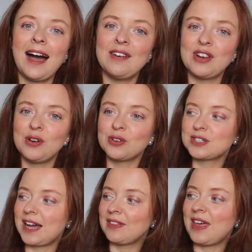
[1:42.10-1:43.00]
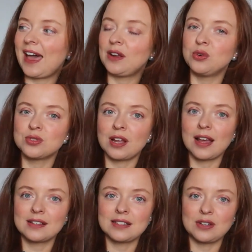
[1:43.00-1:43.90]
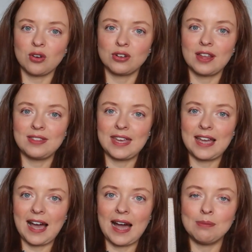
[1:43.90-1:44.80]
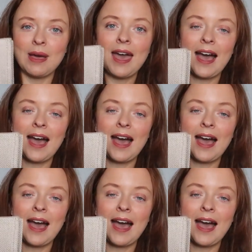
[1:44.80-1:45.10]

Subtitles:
have a look down there, and also like I said, on the app.